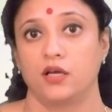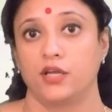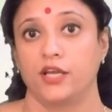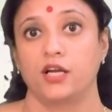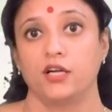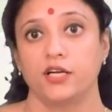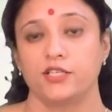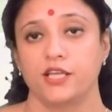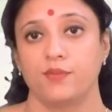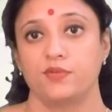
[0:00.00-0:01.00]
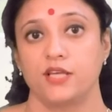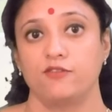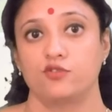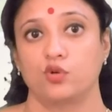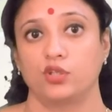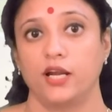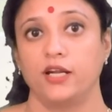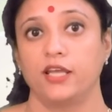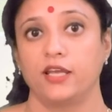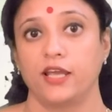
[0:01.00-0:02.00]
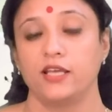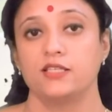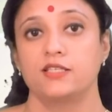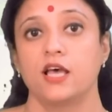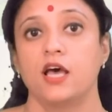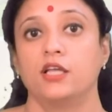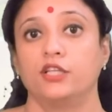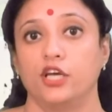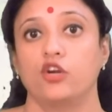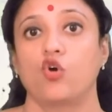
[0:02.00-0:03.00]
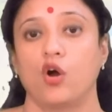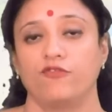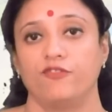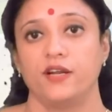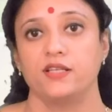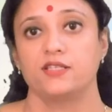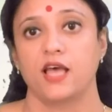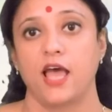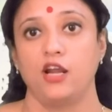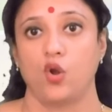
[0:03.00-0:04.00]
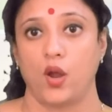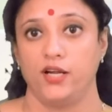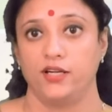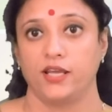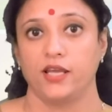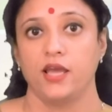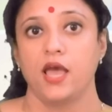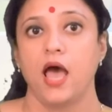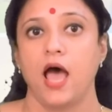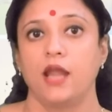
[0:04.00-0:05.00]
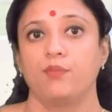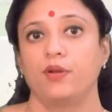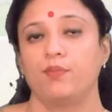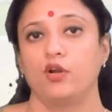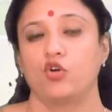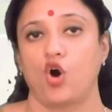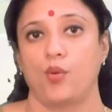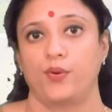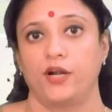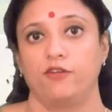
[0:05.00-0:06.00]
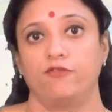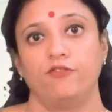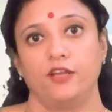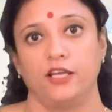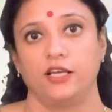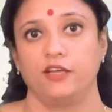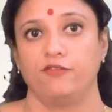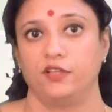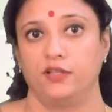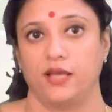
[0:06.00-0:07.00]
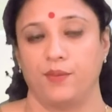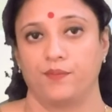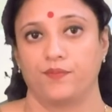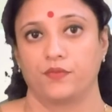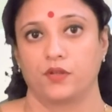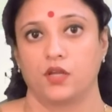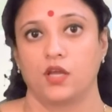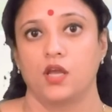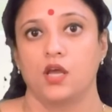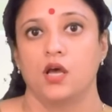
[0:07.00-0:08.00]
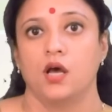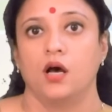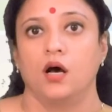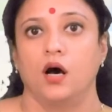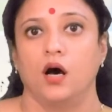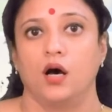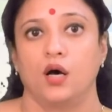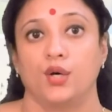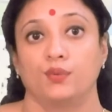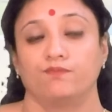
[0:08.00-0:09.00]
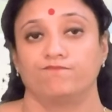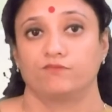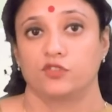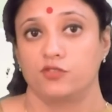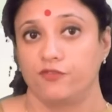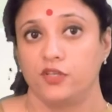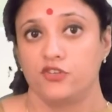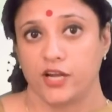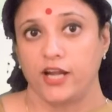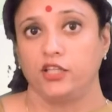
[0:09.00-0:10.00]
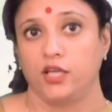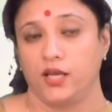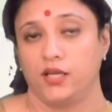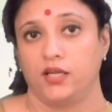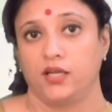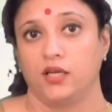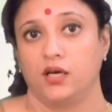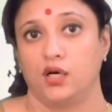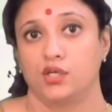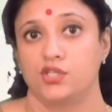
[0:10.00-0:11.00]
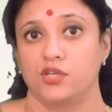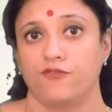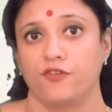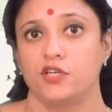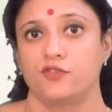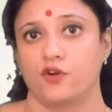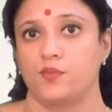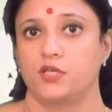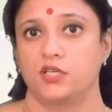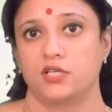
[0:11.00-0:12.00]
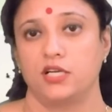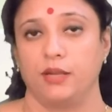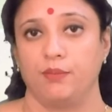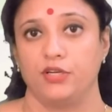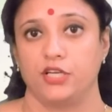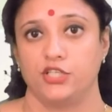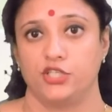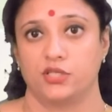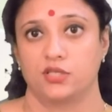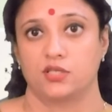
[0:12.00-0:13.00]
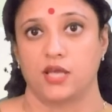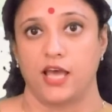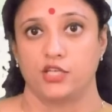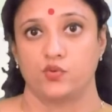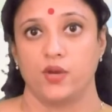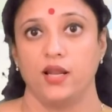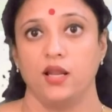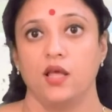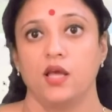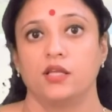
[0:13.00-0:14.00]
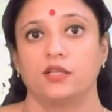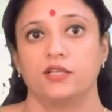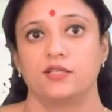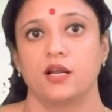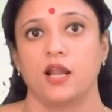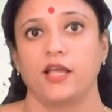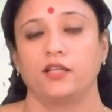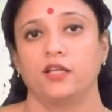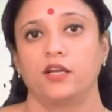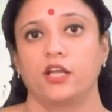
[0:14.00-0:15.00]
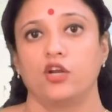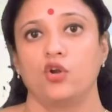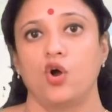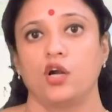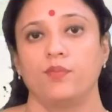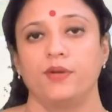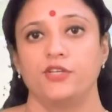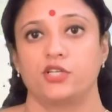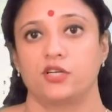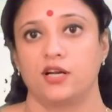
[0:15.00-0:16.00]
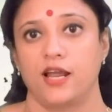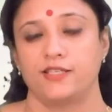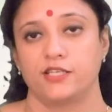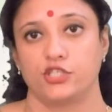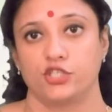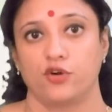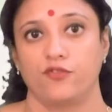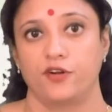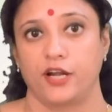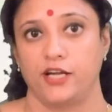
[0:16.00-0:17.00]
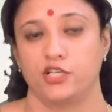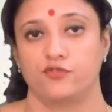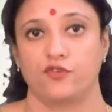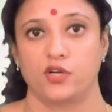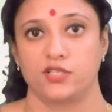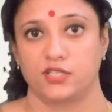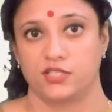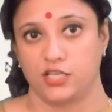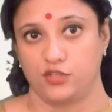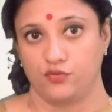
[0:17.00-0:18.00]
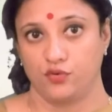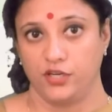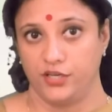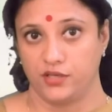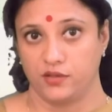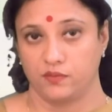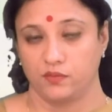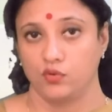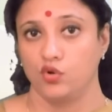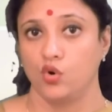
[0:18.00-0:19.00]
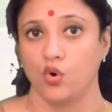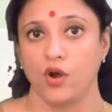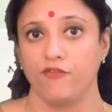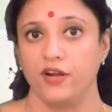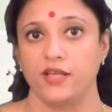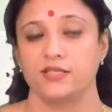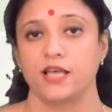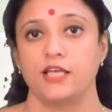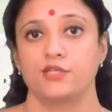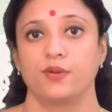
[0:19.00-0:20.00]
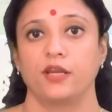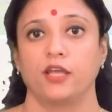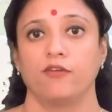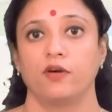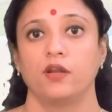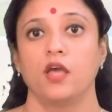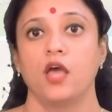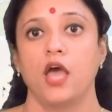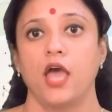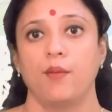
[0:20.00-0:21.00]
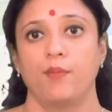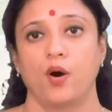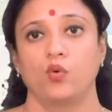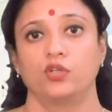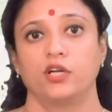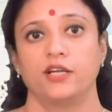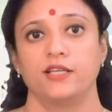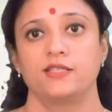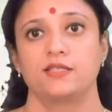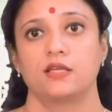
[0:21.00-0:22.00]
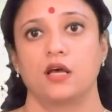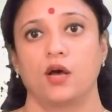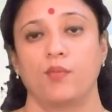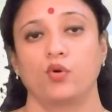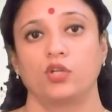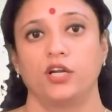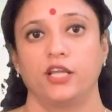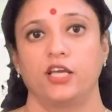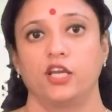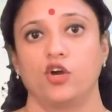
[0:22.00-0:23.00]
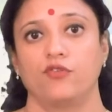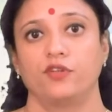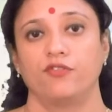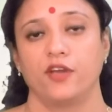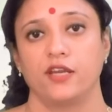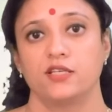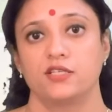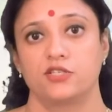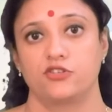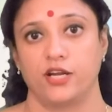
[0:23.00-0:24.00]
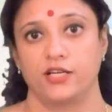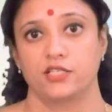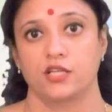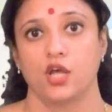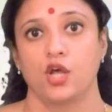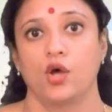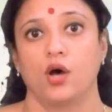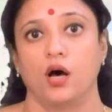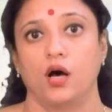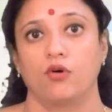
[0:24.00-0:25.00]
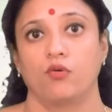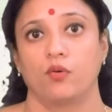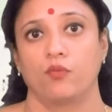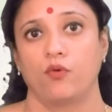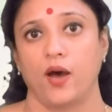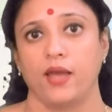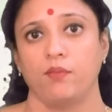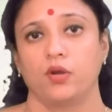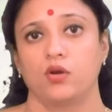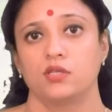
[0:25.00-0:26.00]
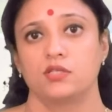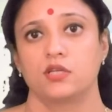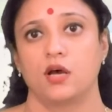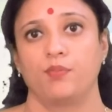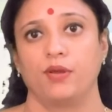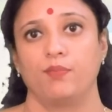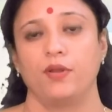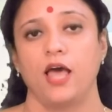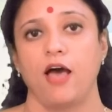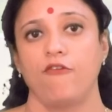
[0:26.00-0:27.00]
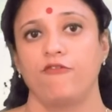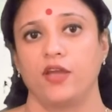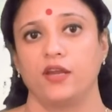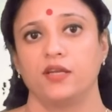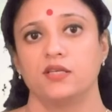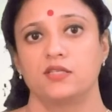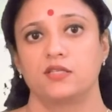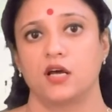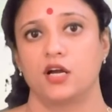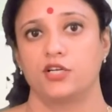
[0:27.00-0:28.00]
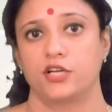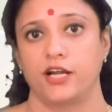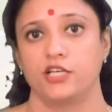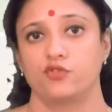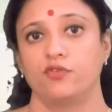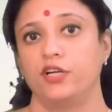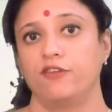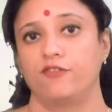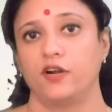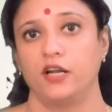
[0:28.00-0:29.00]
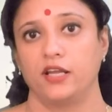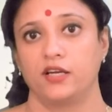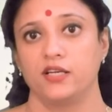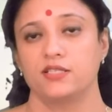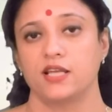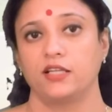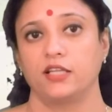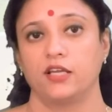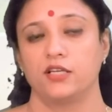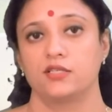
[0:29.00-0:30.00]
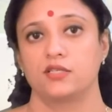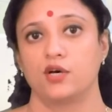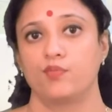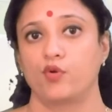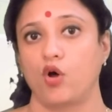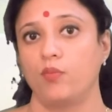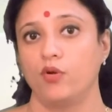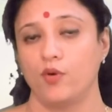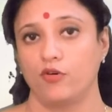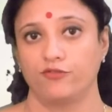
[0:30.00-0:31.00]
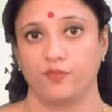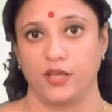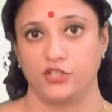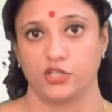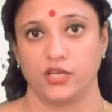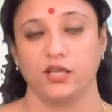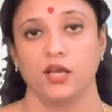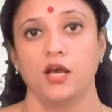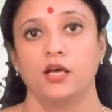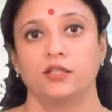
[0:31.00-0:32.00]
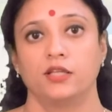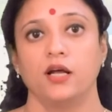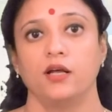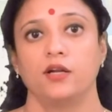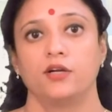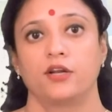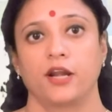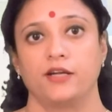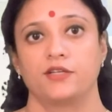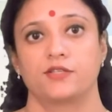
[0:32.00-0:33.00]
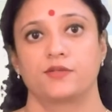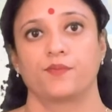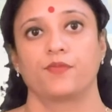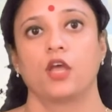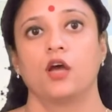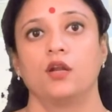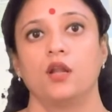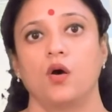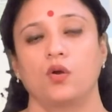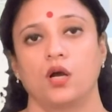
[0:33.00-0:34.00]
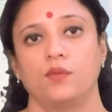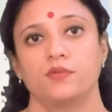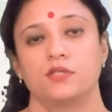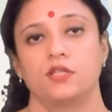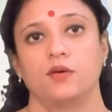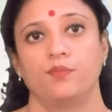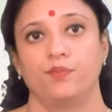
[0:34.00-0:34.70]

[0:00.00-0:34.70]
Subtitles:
he conducts himself so that he gains their confidence and loyalty and people cooperate willingly with them. With trait theory suffers from certain limitations as well. These are like there cannot be generalization of traits for a successful leader. No evidence has been given about the degree of the various traits. Why? Because people have various traits with different degrees, and there is a problem of measuring the traits. Now comes the